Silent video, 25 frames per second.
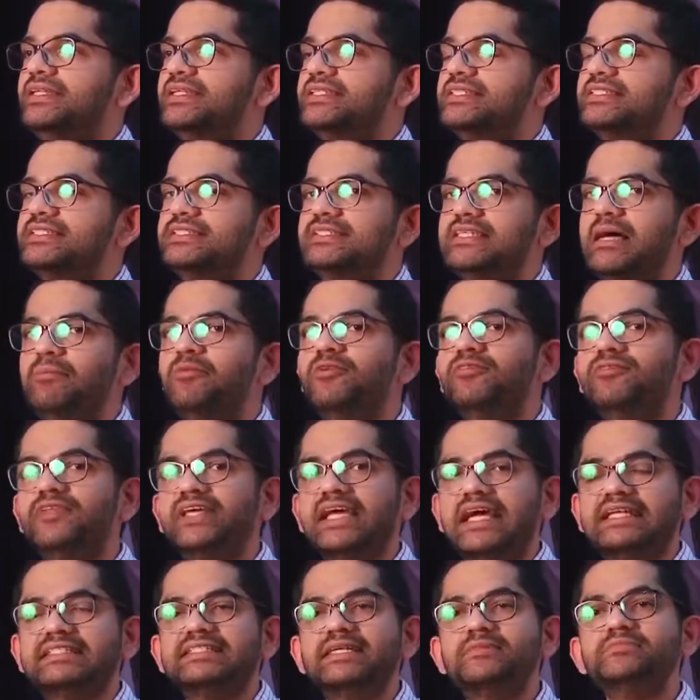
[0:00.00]
some of
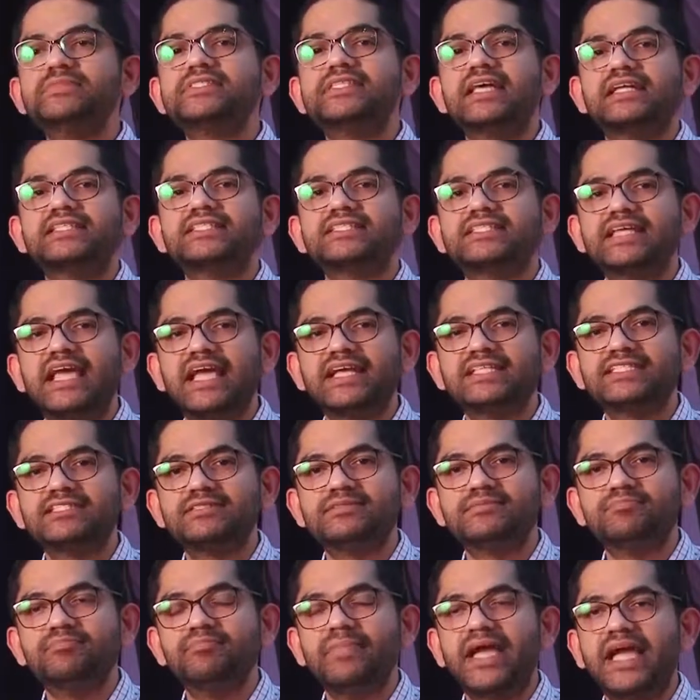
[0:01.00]
the attempts that
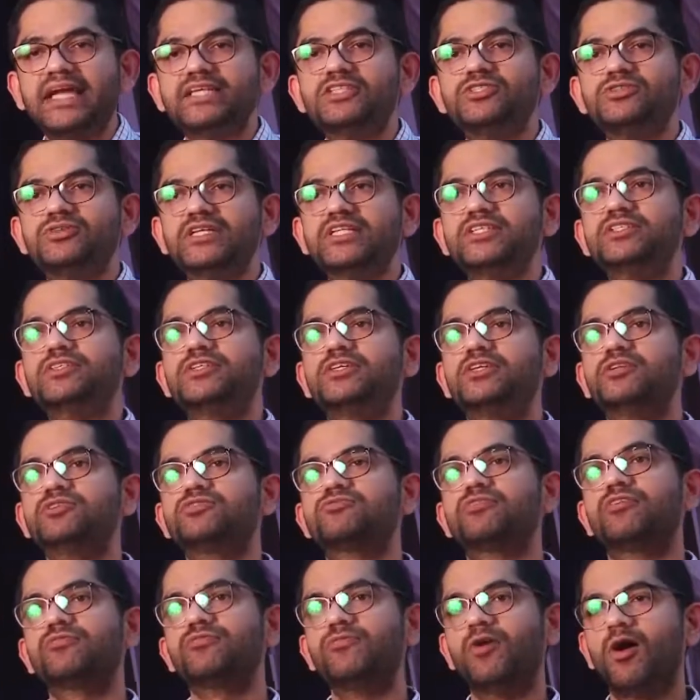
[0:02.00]
states made to
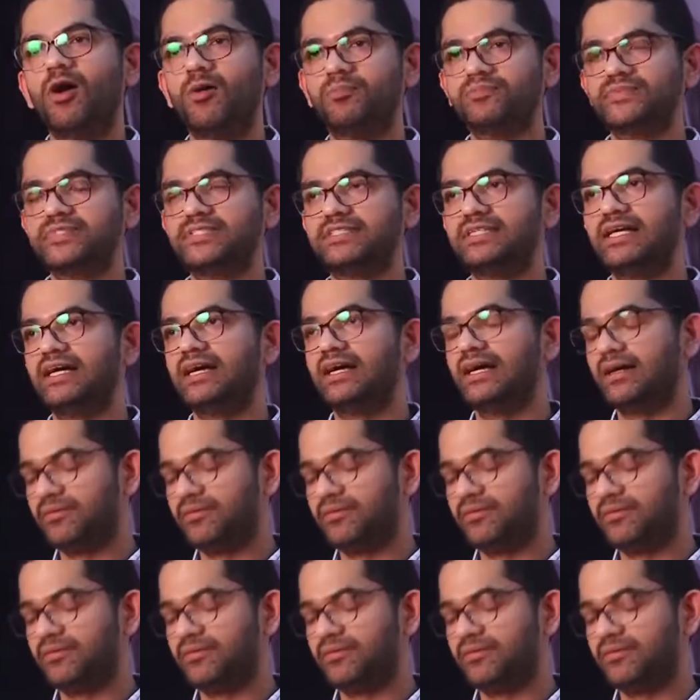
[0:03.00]
introduce reforms,